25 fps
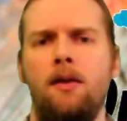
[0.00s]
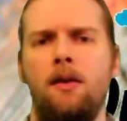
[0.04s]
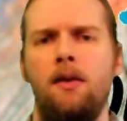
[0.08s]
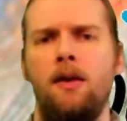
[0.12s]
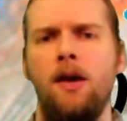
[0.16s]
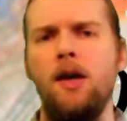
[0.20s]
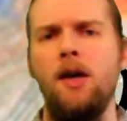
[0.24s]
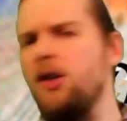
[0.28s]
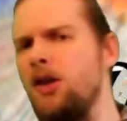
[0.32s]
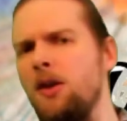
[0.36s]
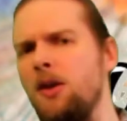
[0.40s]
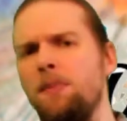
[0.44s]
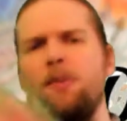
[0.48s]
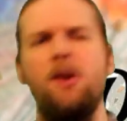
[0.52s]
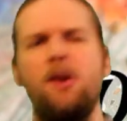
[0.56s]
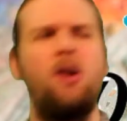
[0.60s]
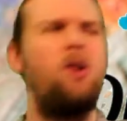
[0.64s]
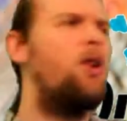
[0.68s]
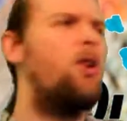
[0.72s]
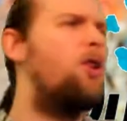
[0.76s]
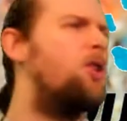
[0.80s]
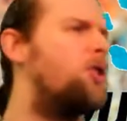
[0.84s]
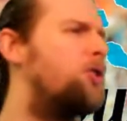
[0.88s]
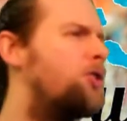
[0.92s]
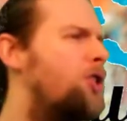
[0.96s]
Is it
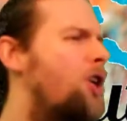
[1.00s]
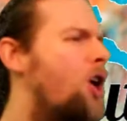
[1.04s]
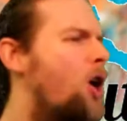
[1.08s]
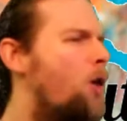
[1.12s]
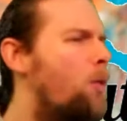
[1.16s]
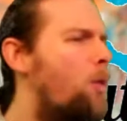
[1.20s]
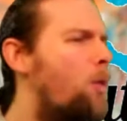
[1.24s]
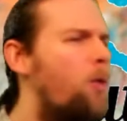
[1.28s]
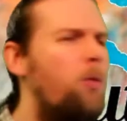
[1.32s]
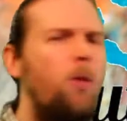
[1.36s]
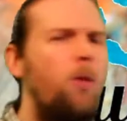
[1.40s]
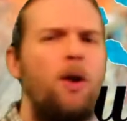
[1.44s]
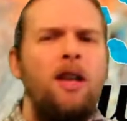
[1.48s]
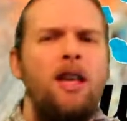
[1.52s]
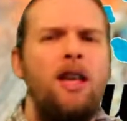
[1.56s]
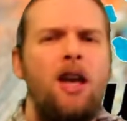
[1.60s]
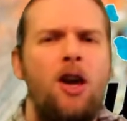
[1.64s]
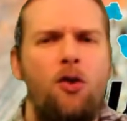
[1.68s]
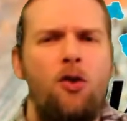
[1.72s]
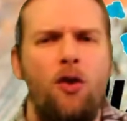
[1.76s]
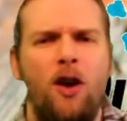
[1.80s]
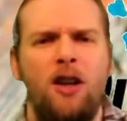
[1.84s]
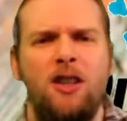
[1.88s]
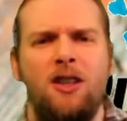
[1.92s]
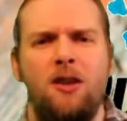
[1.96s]
because we're really
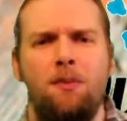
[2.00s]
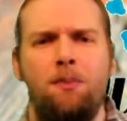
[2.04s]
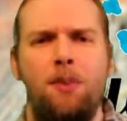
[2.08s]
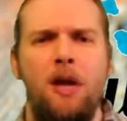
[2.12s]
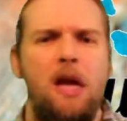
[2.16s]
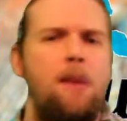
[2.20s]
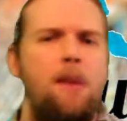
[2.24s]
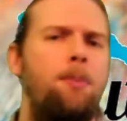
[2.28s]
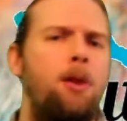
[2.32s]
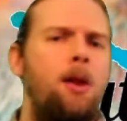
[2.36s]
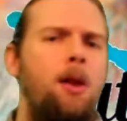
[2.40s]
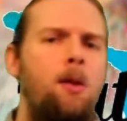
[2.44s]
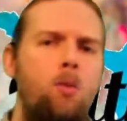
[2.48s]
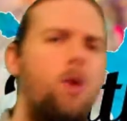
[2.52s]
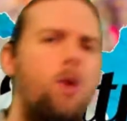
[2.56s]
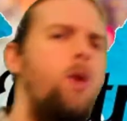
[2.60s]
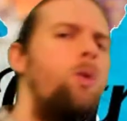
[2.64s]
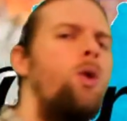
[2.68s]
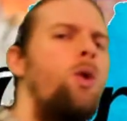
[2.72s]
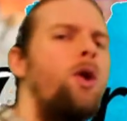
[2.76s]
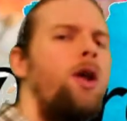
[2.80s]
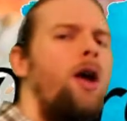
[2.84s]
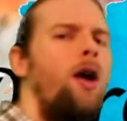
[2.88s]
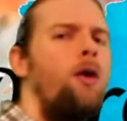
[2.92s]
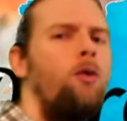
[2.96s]
aggressive people and we
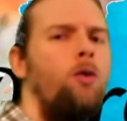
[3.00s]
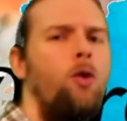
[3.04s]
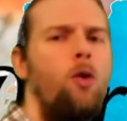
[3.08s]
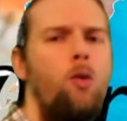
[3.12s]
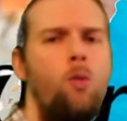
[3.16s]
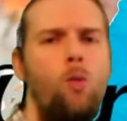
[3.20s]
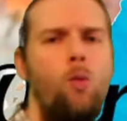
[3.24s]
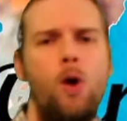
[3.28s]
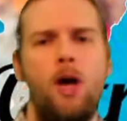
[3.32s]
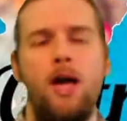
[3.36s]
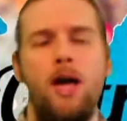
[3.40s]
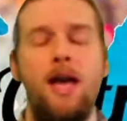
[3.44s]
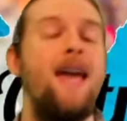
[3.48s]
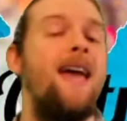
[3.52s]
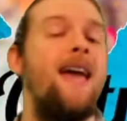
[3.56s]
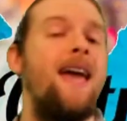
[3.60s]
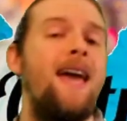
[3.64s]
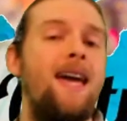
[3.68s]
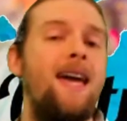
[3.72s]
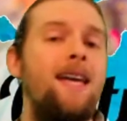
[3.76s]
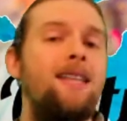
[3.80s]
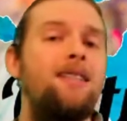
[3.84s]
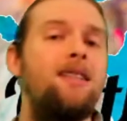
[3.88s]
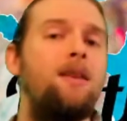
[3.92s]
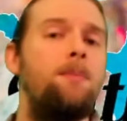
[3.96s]
want our own way?
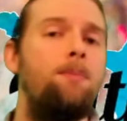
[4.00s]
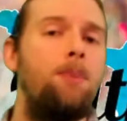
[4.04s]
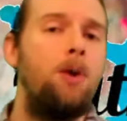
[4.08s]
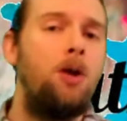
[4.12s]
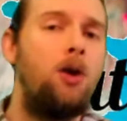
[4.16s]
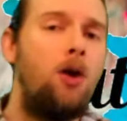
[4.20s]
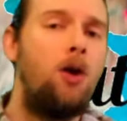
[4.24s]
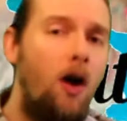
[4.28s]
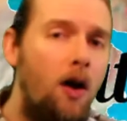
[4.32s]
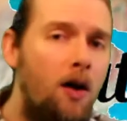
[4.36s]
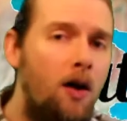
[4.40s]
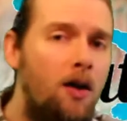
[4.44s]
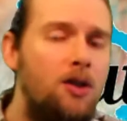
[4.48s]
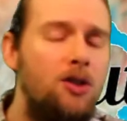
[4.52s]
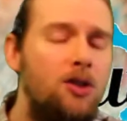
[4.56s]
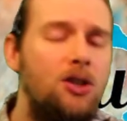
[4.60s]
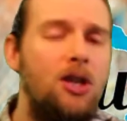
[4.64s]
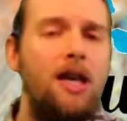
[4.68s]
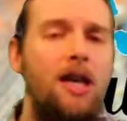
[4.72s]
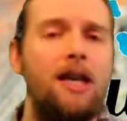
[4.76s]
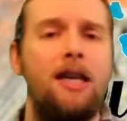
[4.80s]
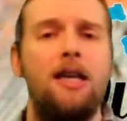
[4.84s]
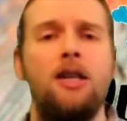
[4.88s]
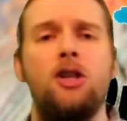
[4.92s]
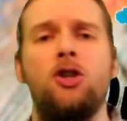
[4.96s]
Is it because,
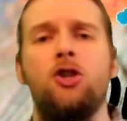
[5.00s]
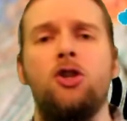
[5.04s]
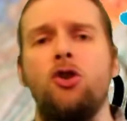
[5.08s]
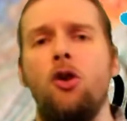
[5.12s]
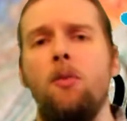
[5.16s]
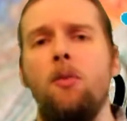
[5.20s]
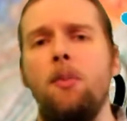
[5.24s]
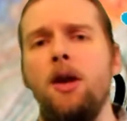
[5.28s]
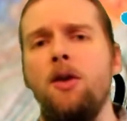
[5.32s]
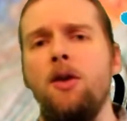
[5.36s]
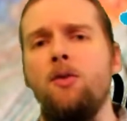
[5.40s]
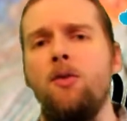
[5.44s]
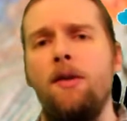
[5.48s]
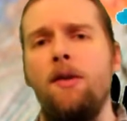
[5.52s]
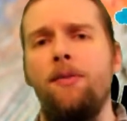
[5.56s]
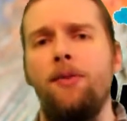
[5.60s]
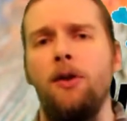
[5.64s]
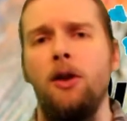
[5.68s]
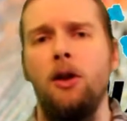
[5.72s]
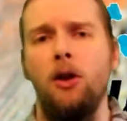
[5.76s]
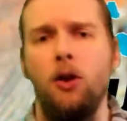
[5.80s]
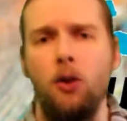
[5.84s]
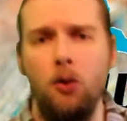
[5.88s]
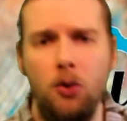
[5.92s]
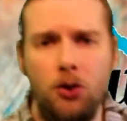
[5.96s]
like in so many
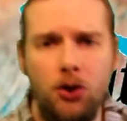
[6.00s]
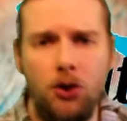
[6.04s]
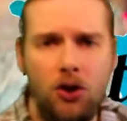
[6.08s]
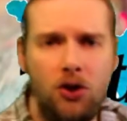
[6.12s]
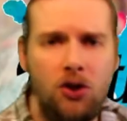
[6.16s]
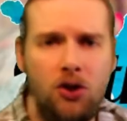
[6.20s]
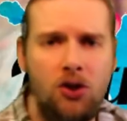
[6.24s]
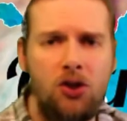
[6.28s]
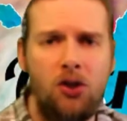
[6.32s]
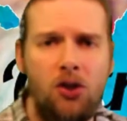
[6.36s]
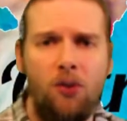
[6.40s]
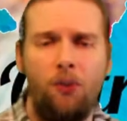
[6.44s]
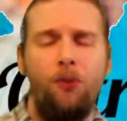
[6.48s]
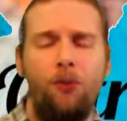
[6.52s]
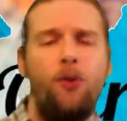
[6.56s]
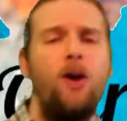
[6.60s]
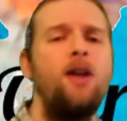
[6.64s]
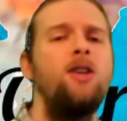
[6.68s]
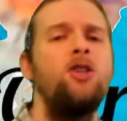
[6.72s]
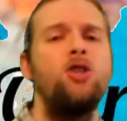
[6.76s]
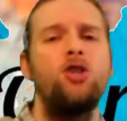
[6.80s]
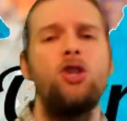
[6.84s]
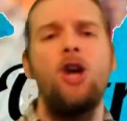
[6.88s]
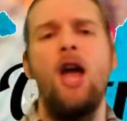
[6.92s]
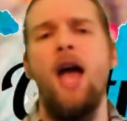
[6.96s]
revolutions, the
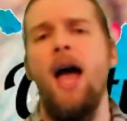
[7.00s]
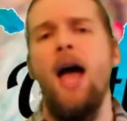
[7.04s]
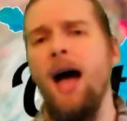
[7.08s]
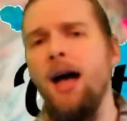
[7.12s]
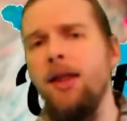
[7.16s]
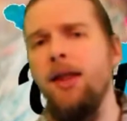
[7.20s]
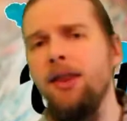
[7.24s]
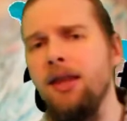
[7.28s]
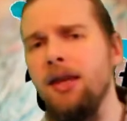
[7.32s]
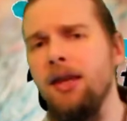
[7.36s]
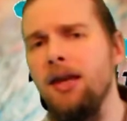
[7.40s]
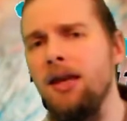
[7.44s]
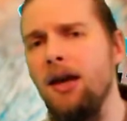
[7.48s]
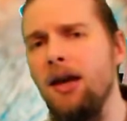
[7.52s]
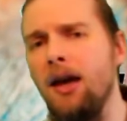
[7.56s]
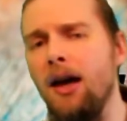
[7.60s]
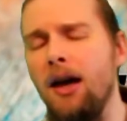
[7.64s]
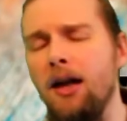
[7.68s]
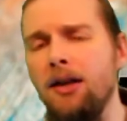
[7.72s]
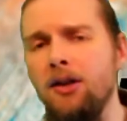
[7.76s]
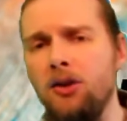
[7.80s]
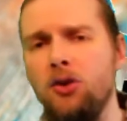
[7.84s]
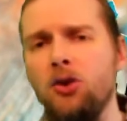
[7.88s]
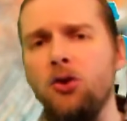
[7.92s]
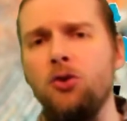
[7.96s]
French and the
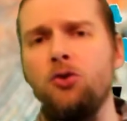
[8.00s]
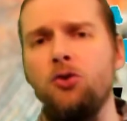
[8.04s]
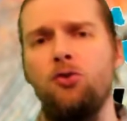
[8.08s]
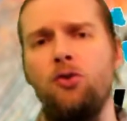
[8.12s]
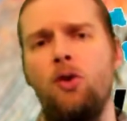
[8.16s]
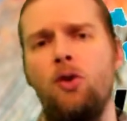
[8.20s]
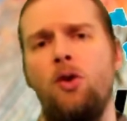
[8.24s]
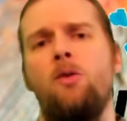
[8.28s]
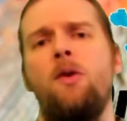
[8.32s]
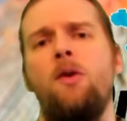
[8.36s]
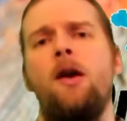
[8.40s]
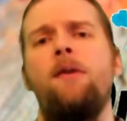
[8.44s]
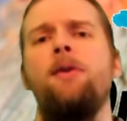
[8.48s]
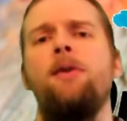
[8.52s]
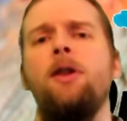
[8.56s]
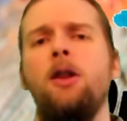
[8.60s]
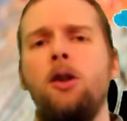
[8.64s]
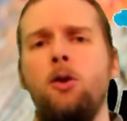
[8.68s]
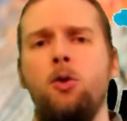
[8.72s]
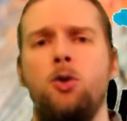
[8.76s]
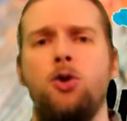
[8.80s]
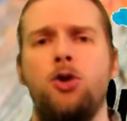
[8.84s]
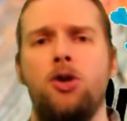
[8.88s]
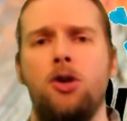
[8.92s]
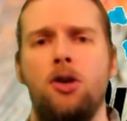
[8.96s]
Industrial
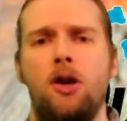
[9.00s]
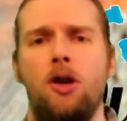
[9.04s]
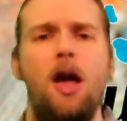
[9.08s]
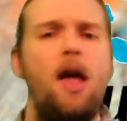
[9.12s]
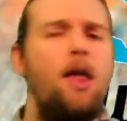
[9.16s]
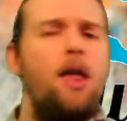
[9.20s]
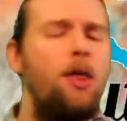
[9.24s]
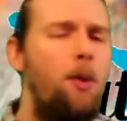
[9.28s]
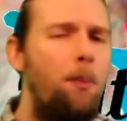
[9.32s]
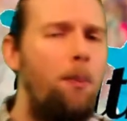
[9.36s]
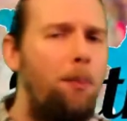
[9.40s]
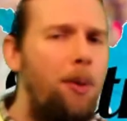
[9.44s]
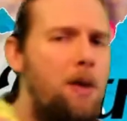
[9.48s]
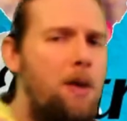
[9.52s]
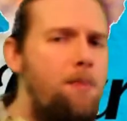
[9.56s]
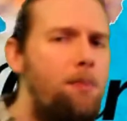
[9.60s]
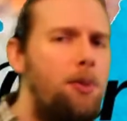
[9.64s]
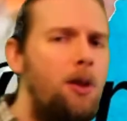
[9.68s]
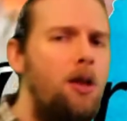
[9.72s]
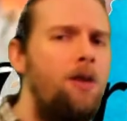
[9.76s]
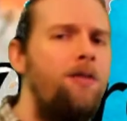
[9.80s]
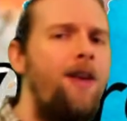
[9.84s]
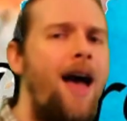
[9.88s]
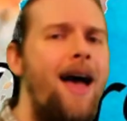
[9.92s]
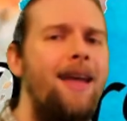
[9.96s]
Revolution, the
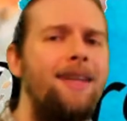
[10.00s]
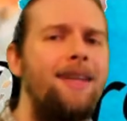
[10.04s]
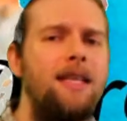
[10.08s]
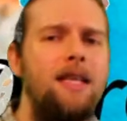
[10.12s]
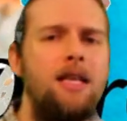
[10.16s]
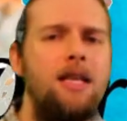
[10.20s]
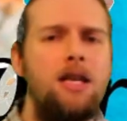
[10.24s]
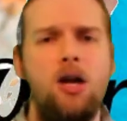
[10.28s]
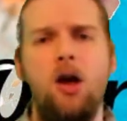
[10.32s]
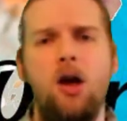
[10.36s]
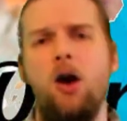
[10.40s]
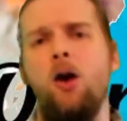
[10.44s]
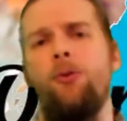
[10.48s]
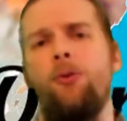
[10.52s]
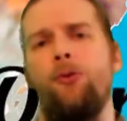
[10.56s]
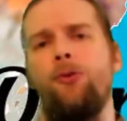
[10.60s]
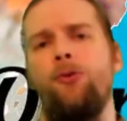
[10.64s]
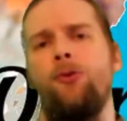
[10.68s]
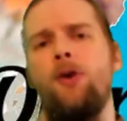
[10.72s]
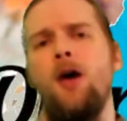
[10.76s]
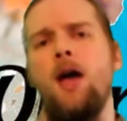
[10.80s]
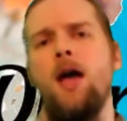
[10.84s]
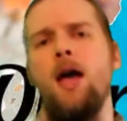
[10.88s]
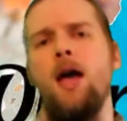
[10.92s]
people have had enough